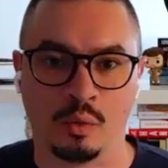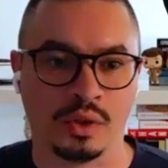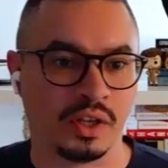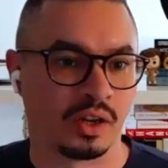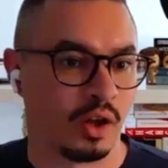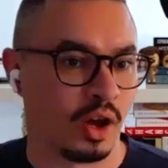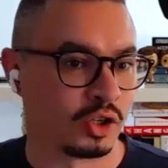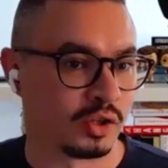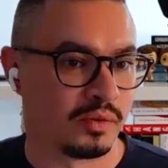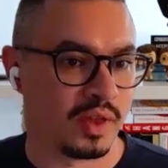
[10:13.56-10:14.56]
We did a
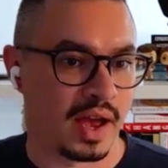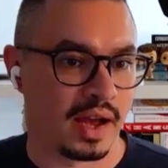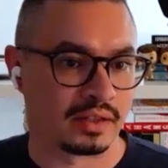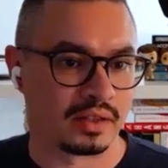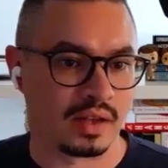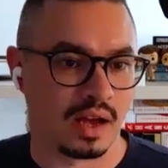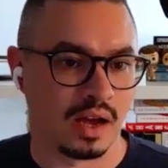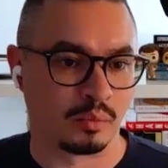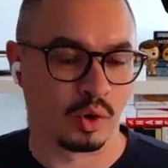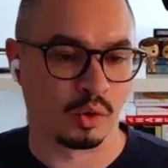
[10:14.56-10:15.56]
launch of that
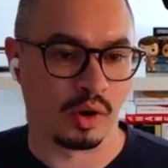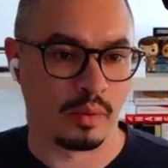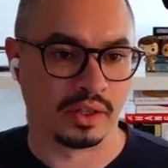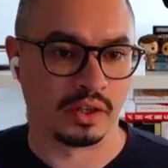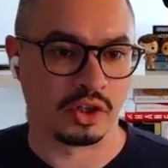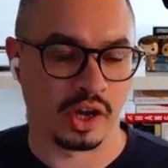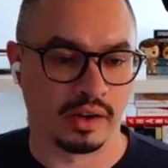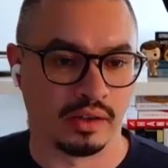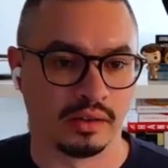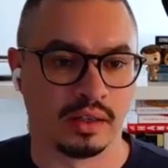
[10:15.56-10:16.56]
program in the
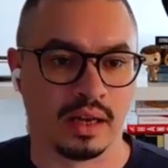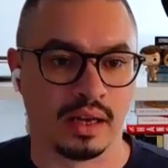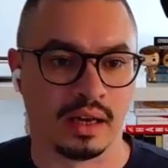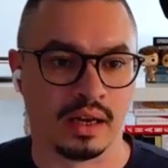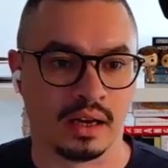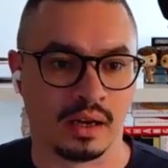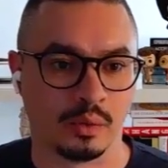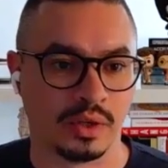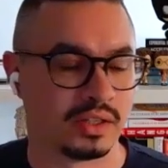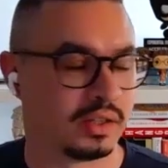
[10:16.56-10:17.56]
channel
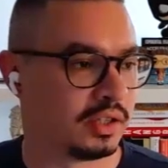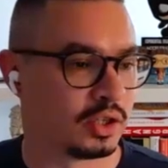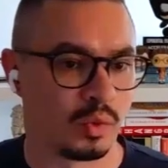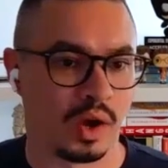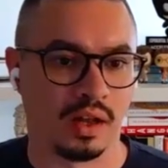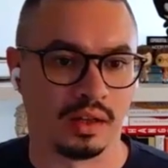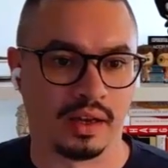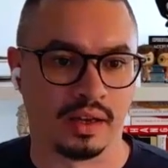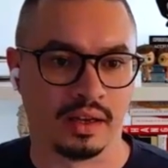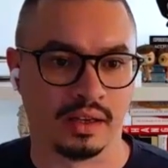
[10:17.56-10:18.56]
recently as well,
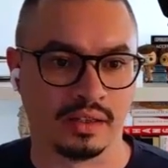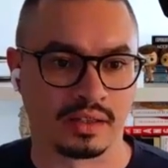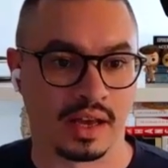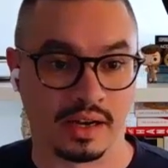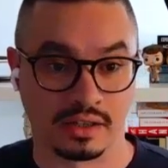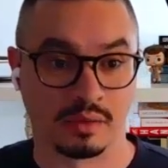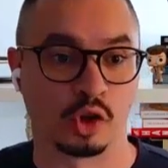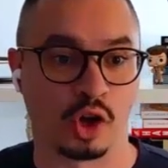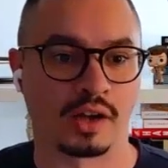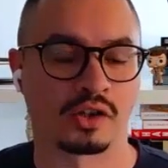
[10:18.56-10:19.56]
and it's getting some
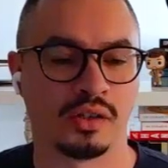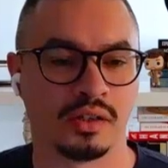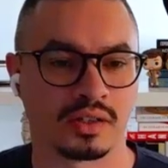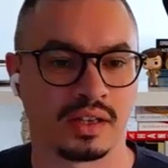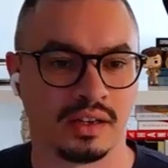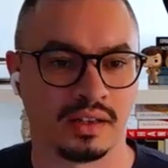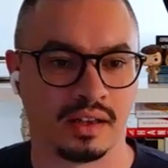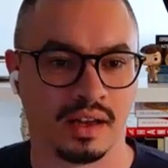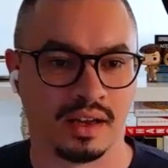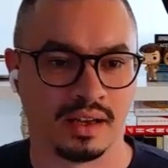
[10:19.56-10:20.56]
traction. It's
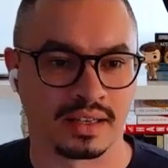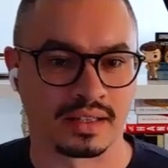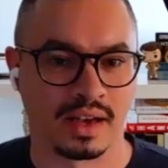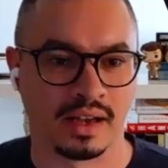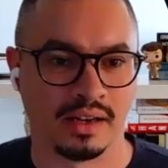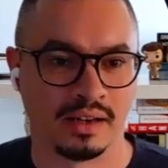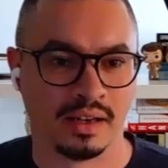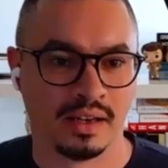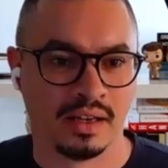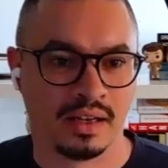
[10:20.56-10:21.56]
getting exciting,
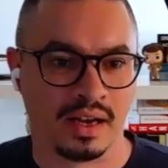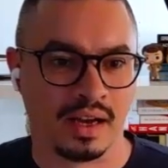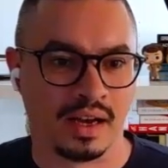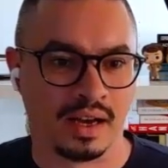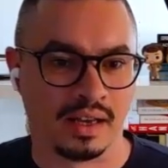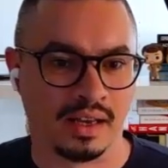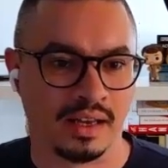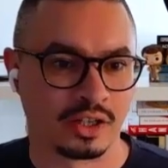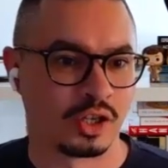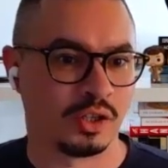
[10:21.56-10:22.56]

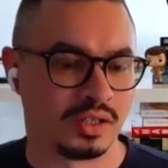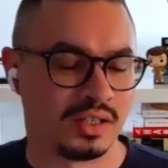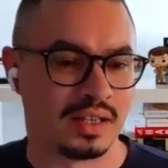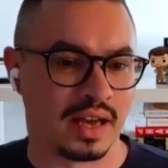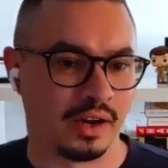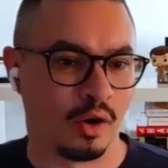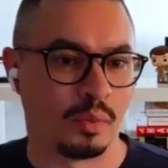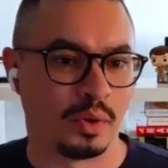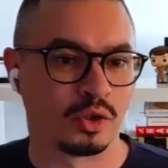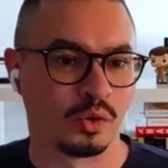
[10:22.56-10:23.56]
and it's good to see that it
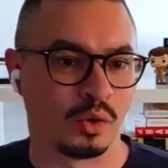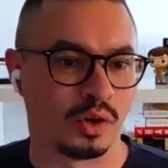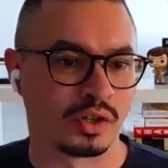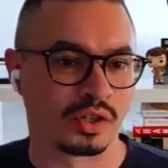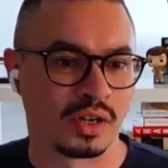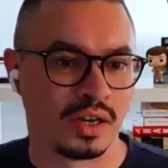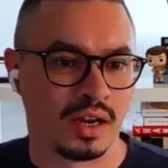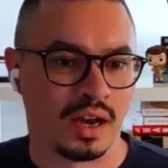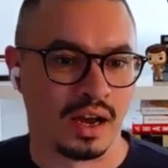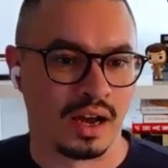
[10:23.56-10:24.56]
opens doors,
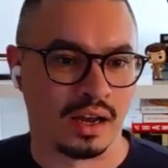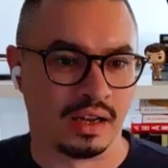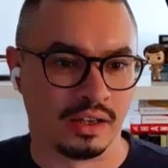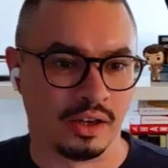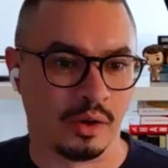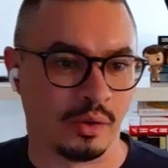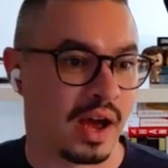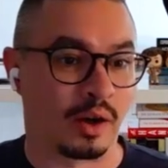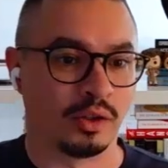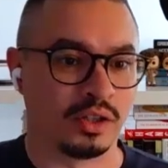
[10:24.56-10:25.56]

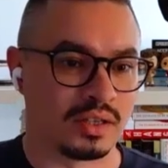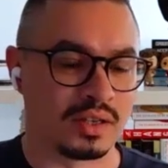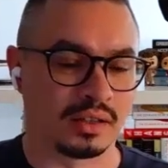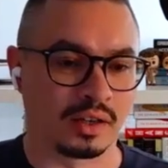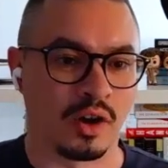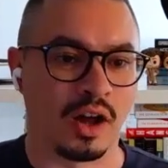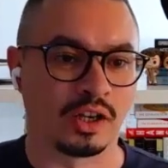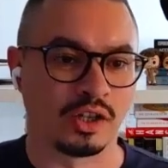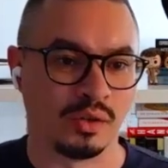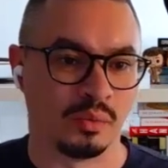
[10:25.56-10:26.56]
not only to sell
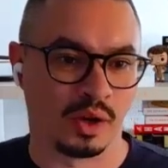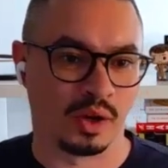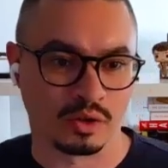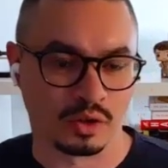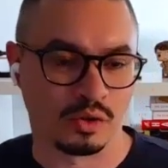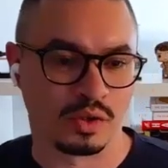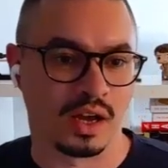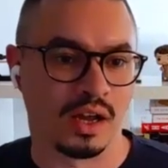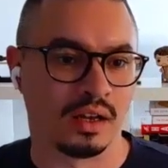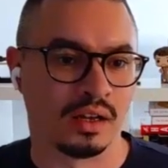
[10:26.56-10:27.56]
technology, but also to
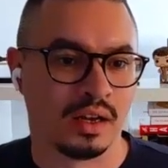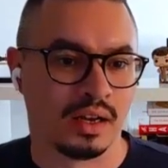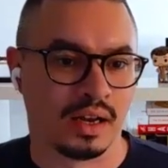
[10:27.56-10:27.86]
sell